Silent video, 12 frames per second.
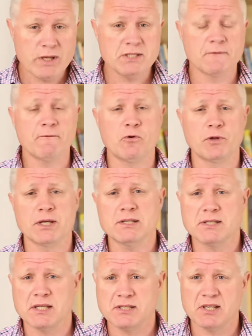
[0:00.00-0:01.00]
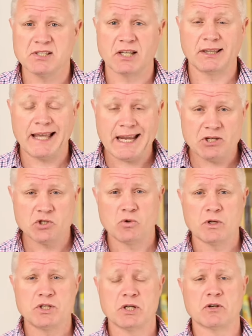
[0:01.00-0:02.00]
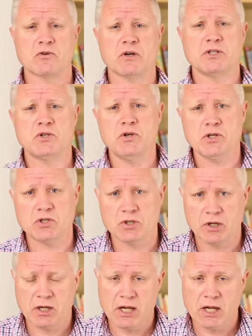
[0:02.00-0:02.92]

reason for this is there's a land shortage in Christchurch,